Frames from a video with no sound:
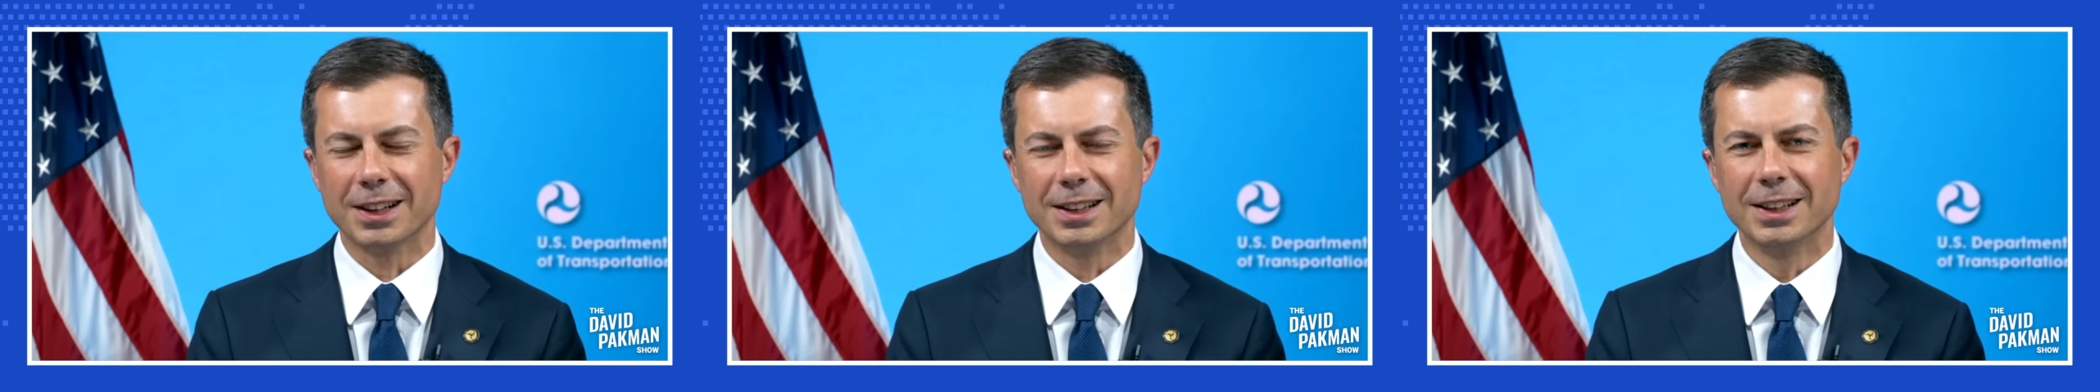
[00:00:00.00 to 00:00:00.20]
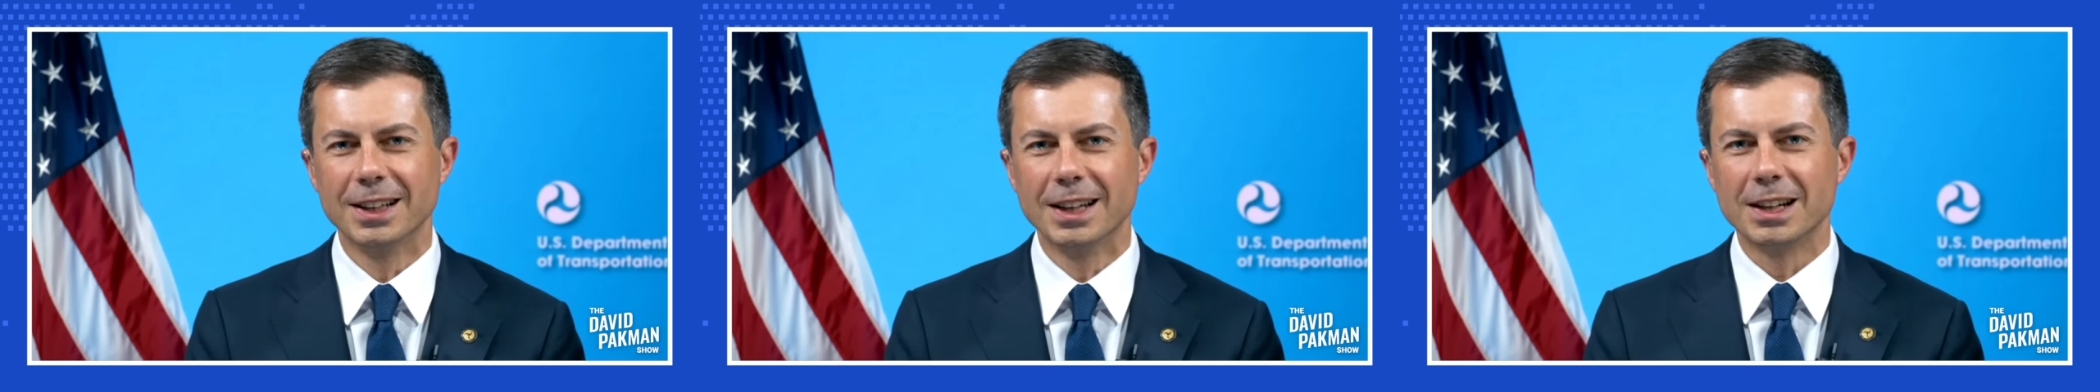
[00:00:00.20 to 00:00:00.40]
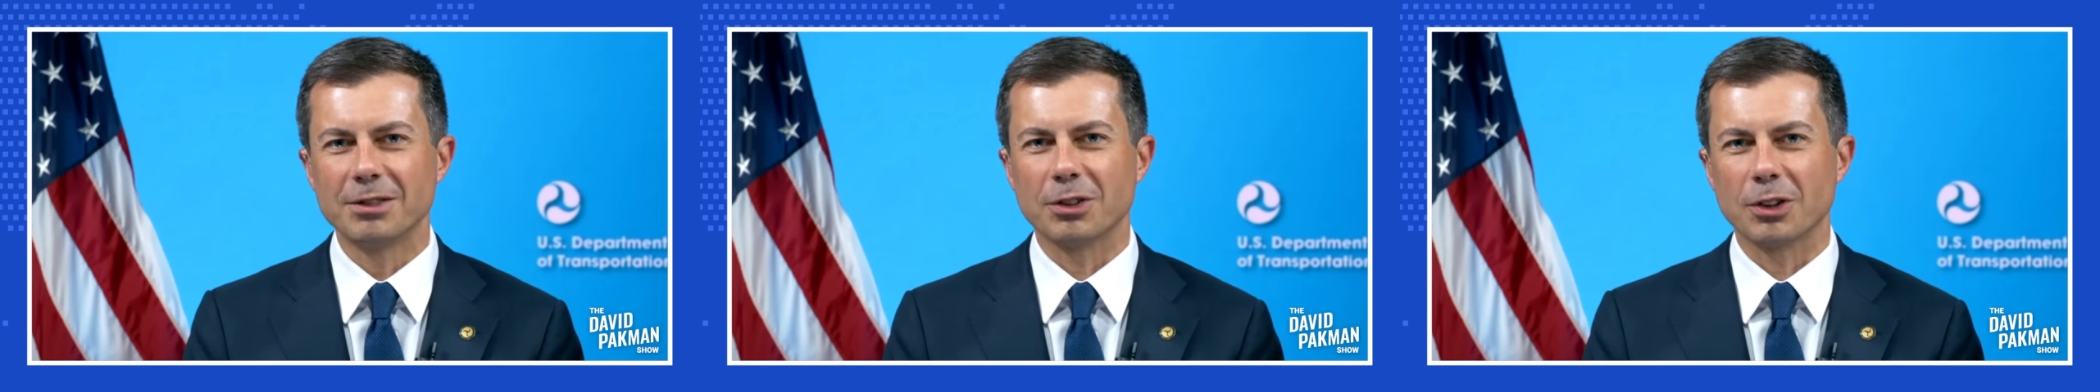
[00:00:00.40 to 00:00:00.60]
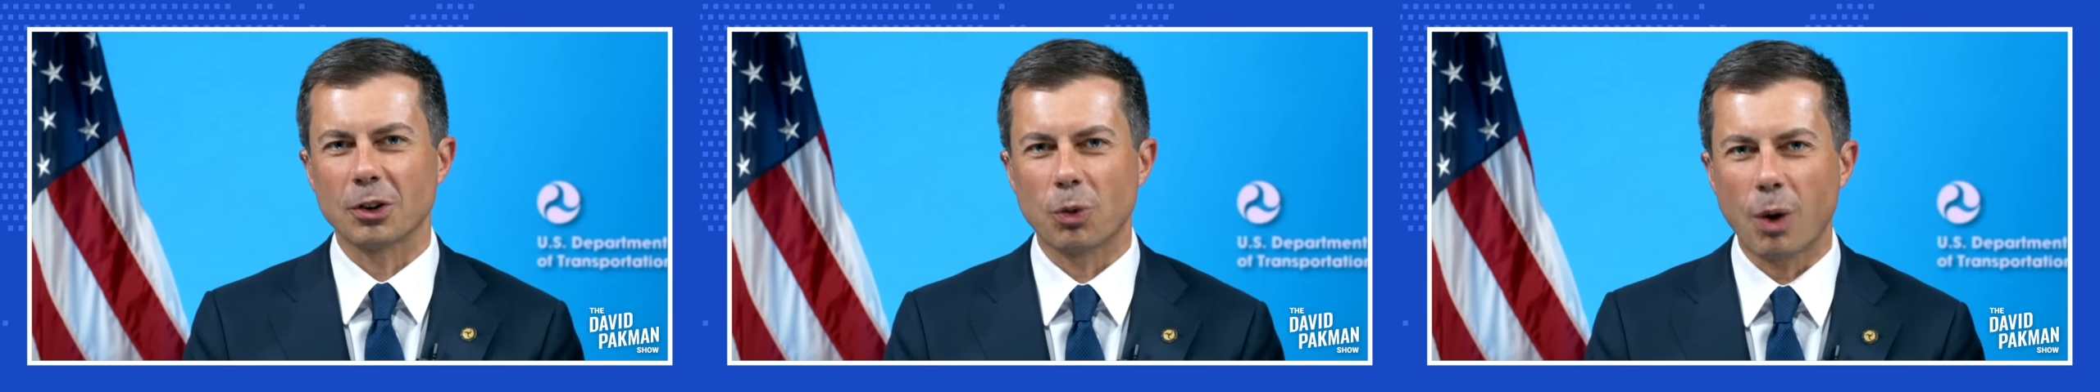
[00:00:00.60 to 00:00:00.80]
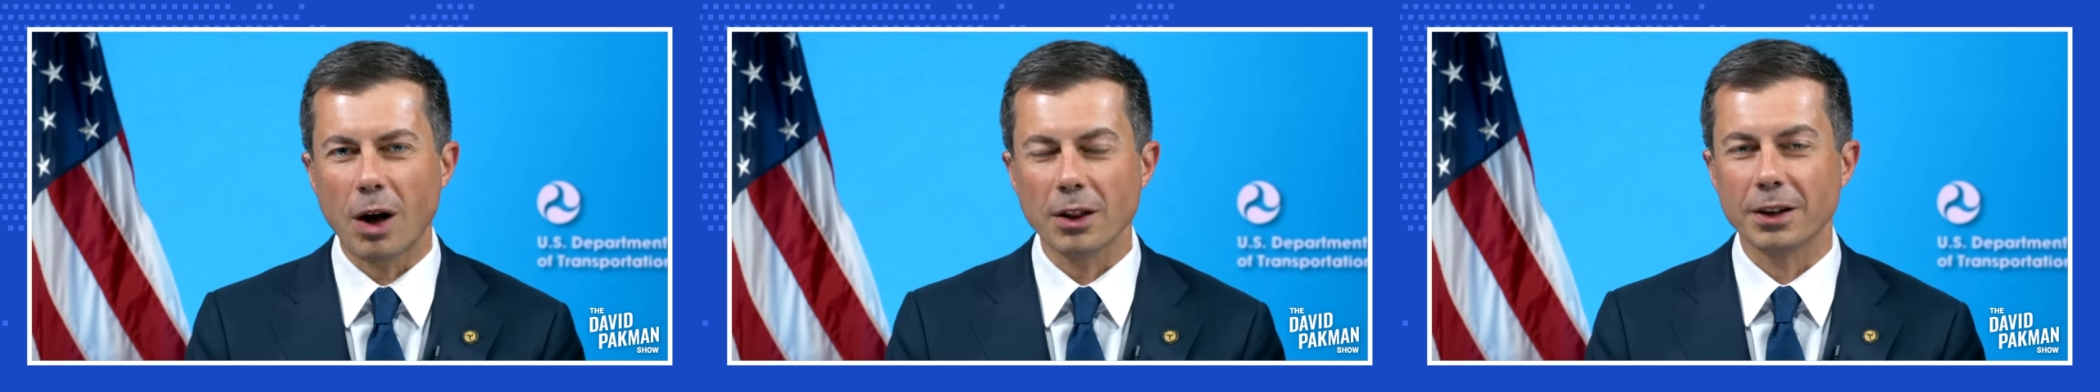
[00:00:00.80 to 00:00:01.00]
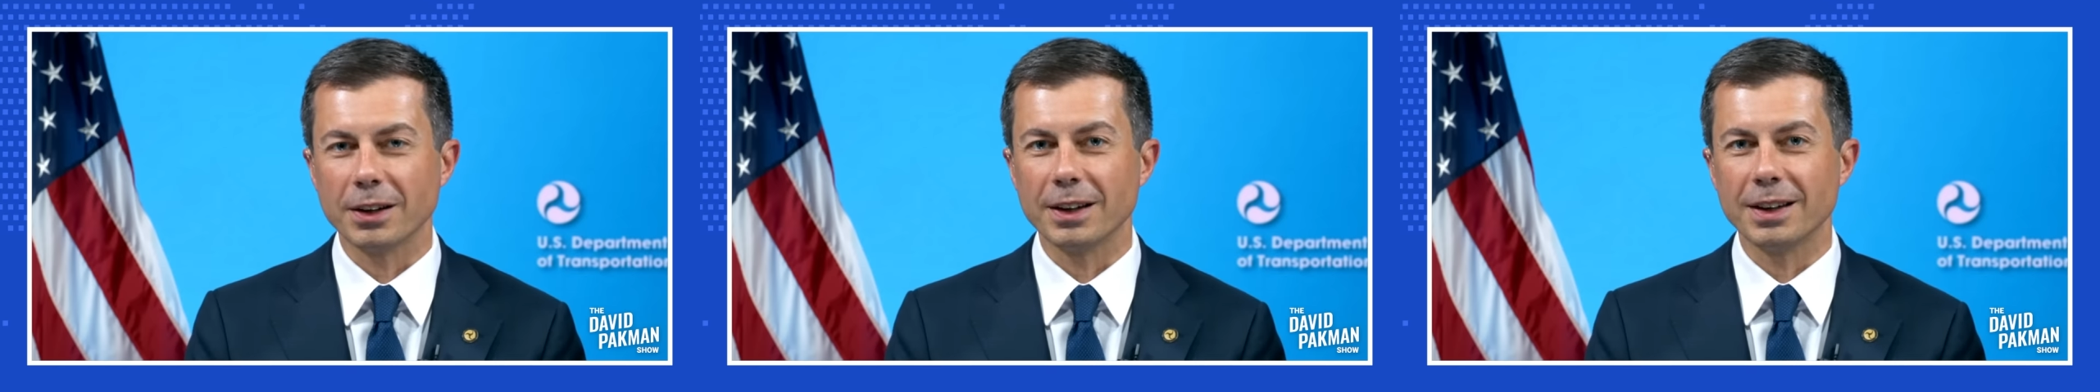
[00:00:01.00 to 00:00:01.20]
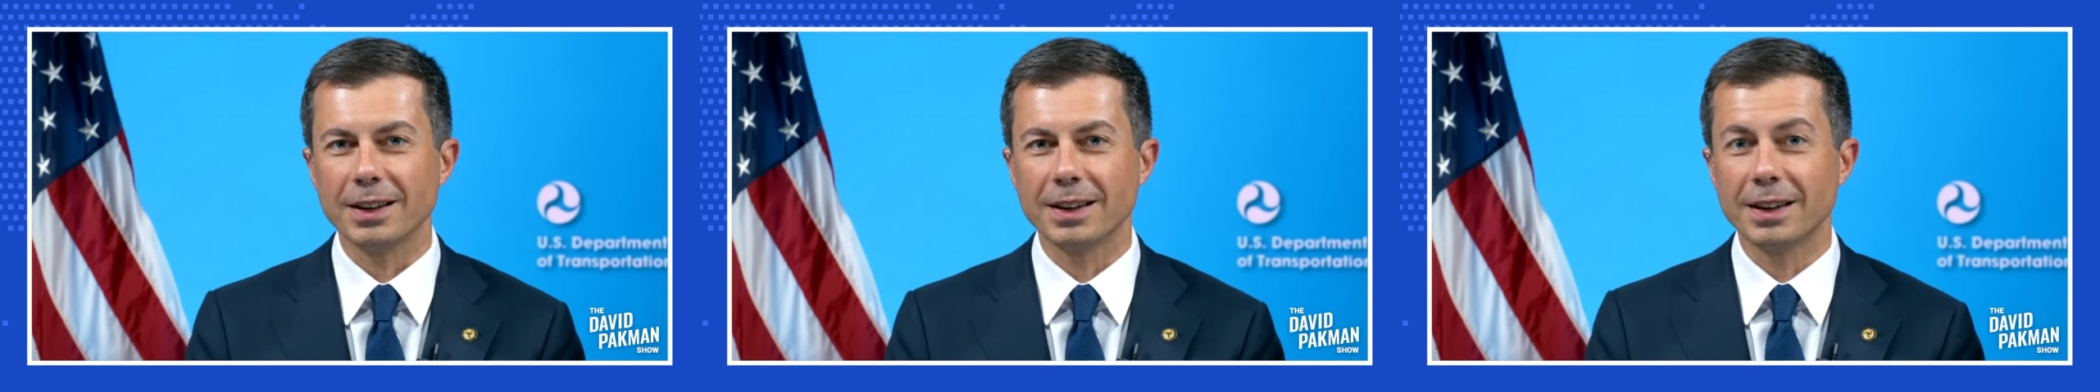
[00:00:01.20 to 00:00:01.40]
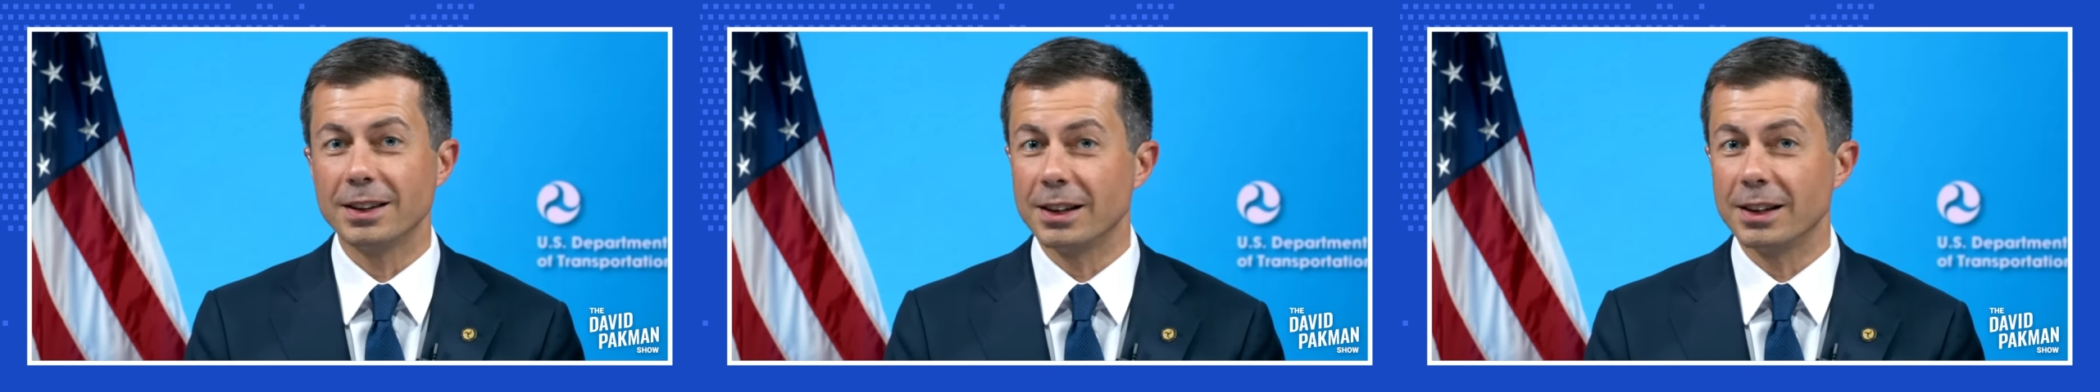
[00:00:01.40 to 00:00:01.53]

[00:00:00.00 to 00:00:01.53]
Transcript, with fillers: uh, for quality in the